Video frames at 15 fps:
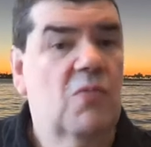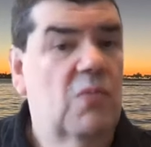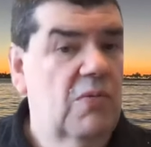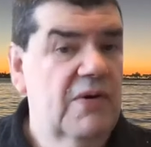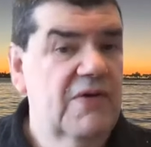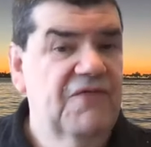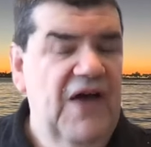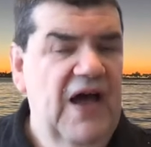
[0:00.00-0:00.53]

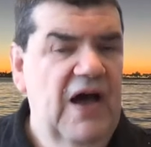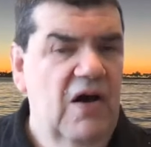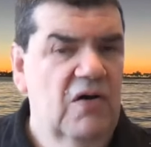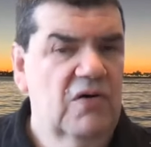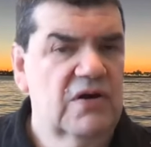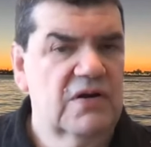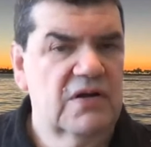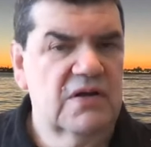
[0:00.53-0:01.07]
What we
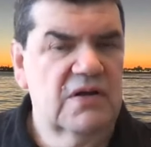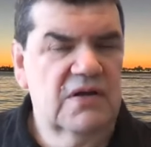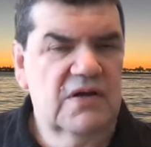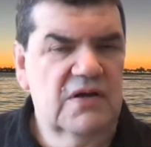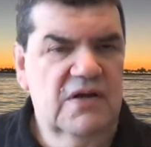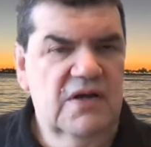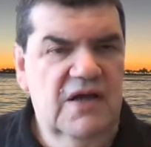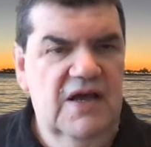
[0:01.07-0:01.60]
found
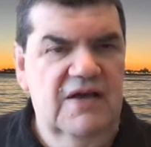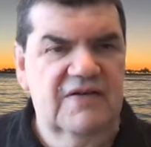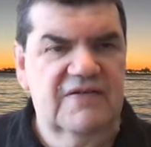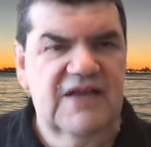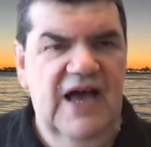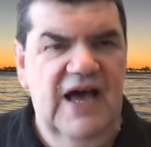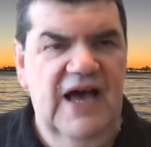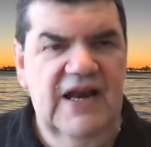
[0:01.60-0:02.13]

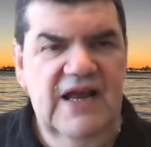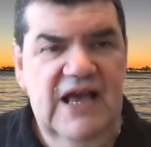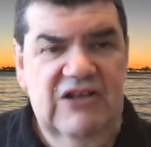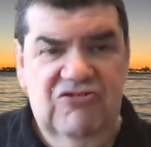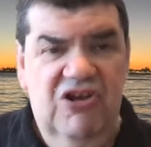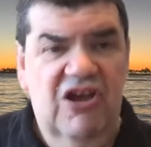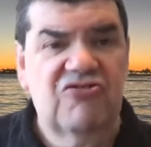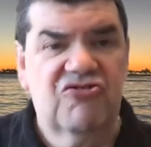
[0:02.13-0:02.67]
is that
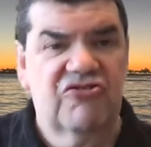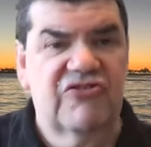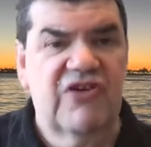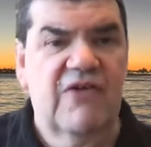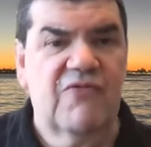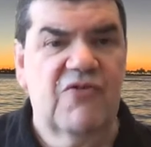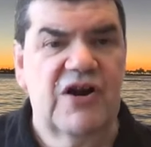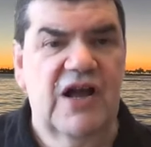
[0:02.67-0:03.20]
it changes
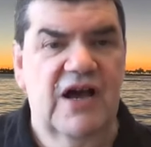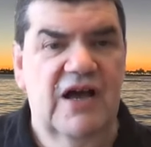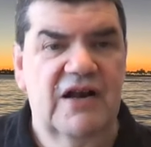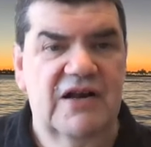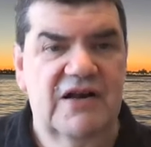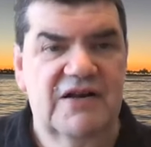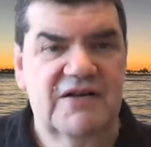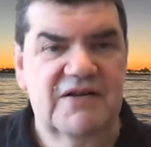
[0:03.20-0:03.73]
every
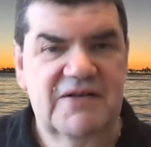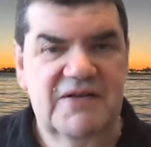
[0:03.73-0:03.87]
night.